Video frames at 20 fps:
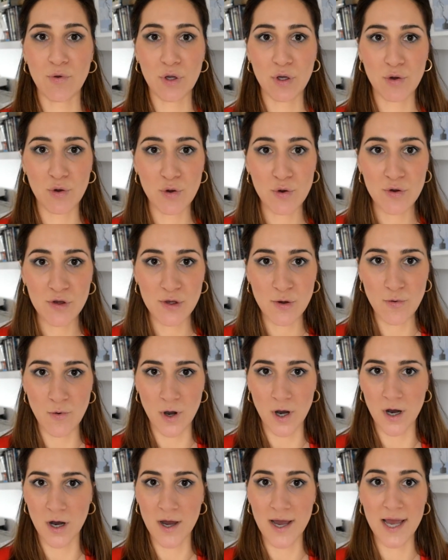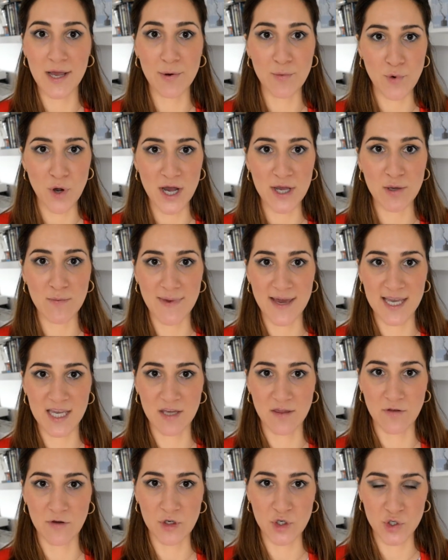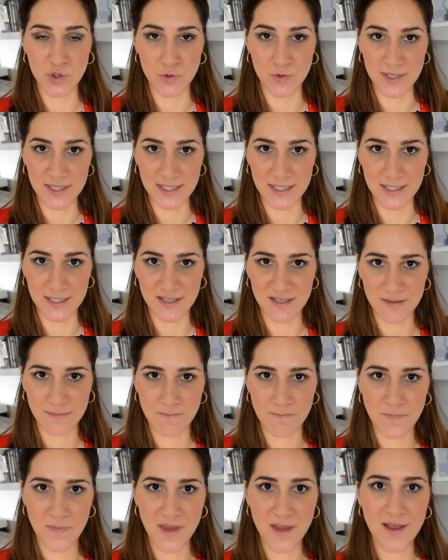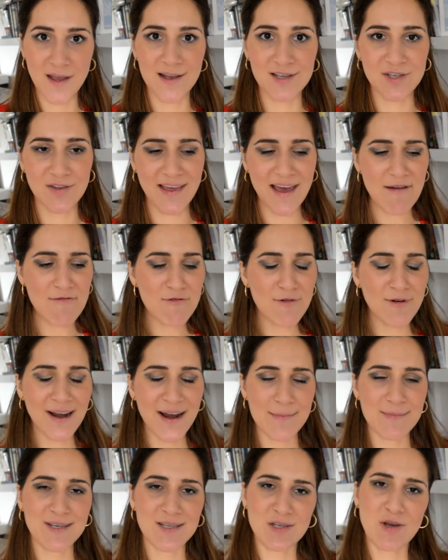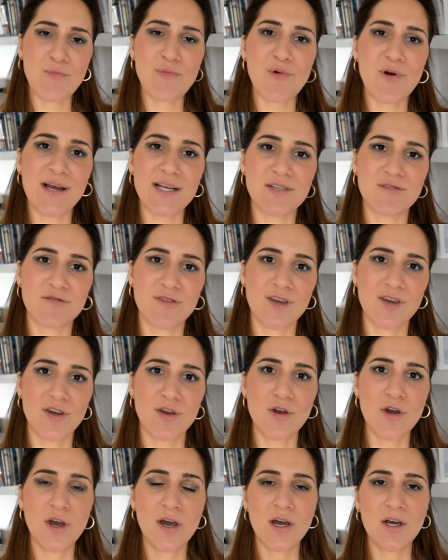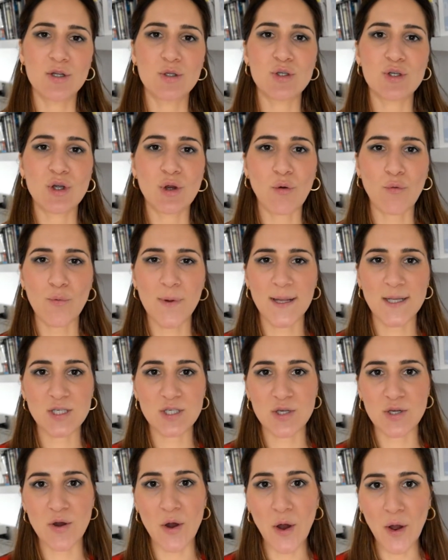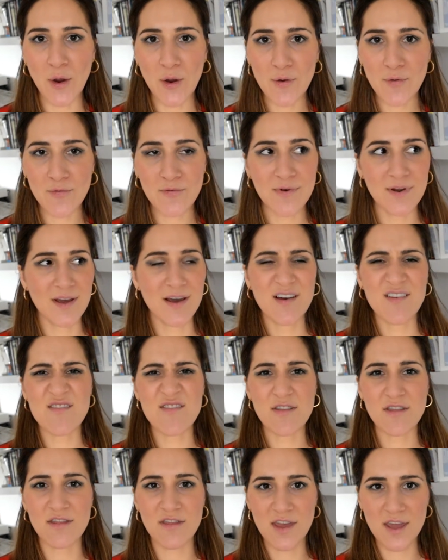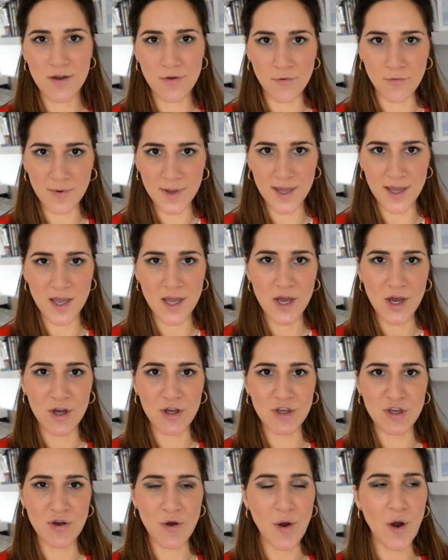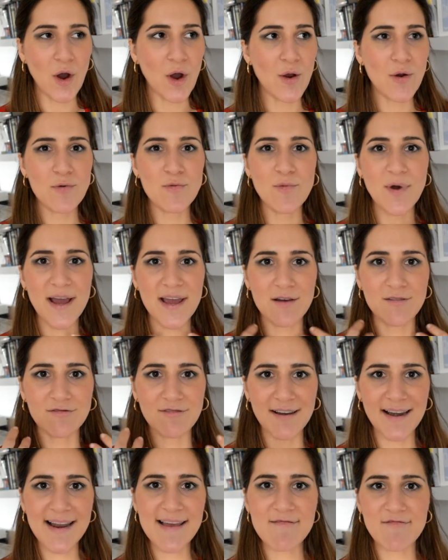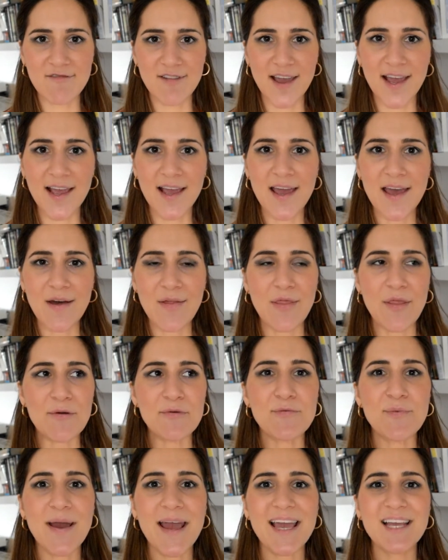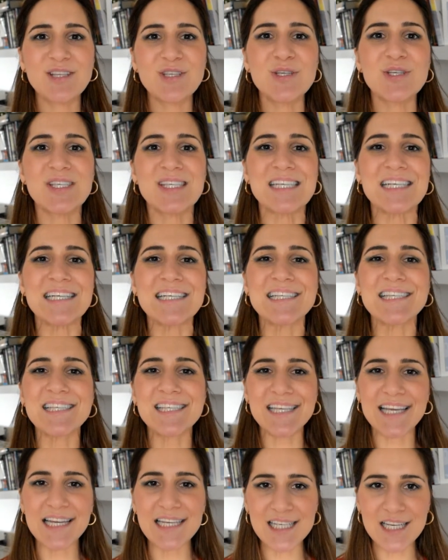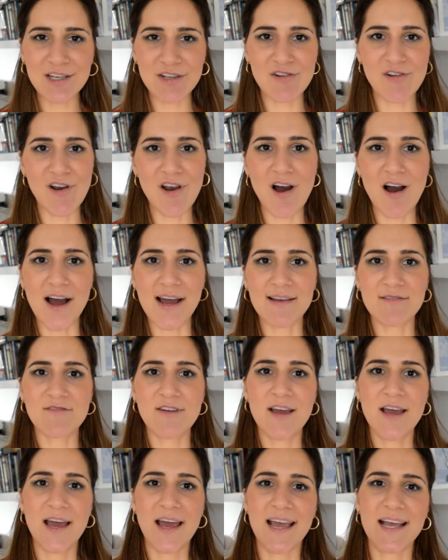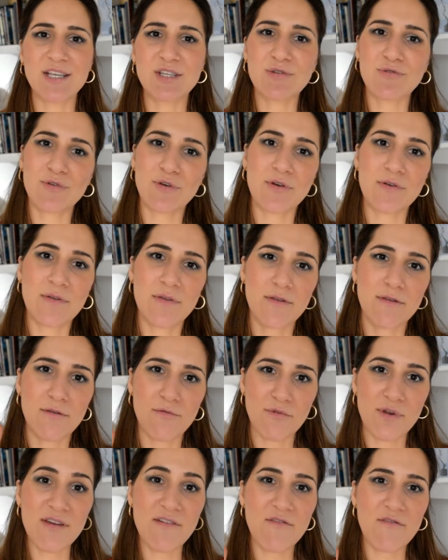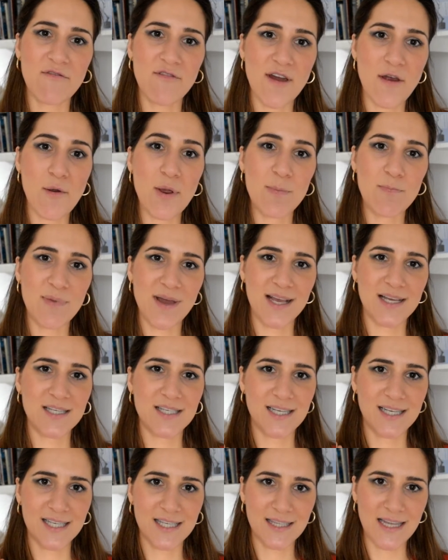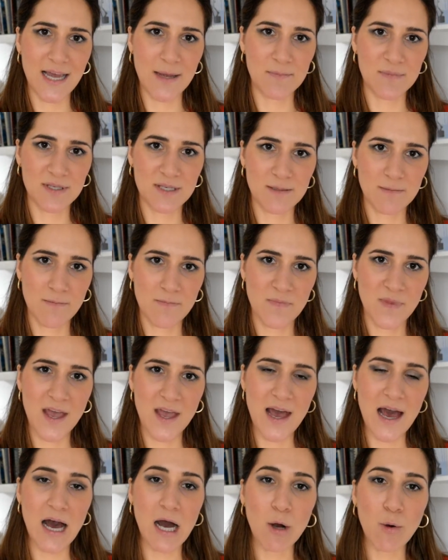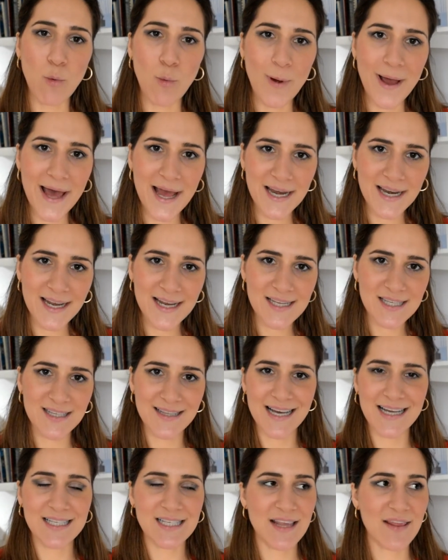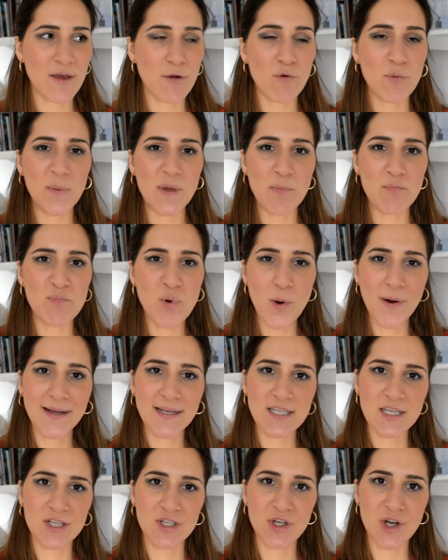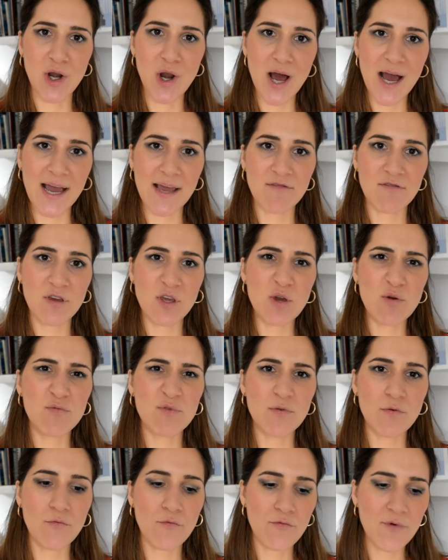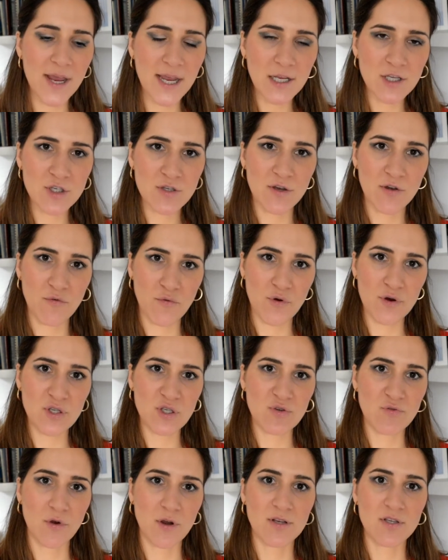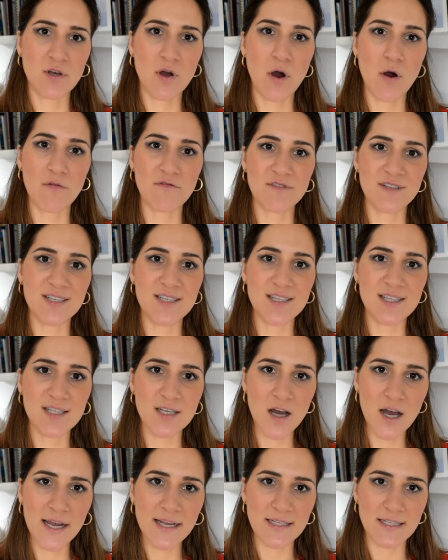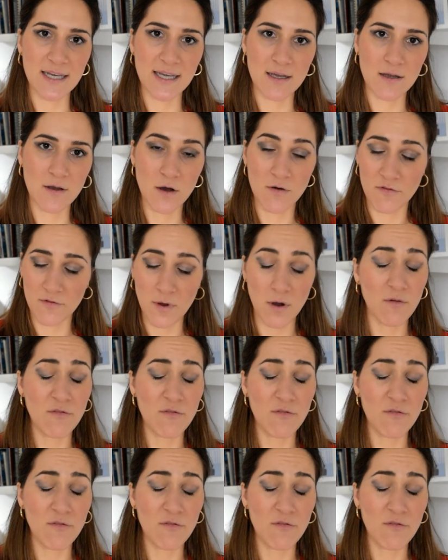who you are and why you're making those choices. So therefore, let me summarize for you: to create your own theory, your own way of living, the way to succeed in your life is through 3 very basic steps. Awareness that there will be a point in your life you will reach the crossroads of deciding, of